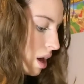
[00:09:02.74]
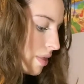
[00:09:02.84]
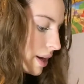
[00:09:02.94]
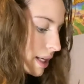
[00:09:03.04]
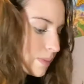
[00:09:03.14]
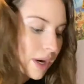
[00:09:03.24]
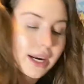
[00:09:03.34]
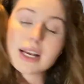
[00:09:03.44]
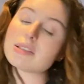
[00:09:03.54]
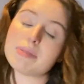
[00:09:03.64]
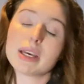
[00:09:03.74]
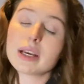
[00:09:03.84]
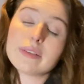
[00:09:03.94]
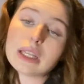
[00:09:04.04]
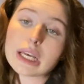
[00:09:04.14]
The next pair I got, speaking
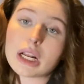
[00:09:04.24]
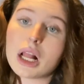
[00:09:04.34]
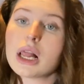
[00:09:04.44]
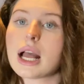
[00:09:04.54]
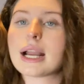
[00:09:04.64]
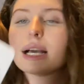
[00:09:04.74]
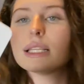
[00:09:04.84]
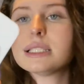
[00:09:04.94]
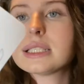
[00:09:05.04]
of little, I got these